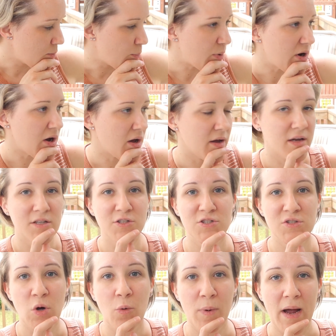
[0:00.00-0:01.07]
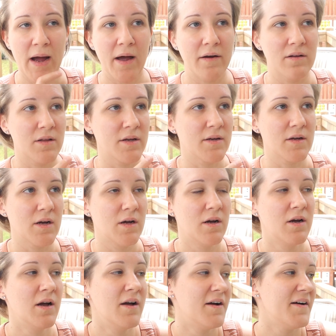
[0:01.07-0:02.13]
But it's so bad, like
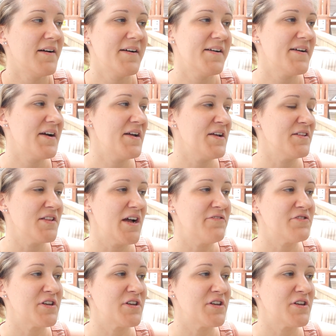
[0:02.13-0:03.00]
it left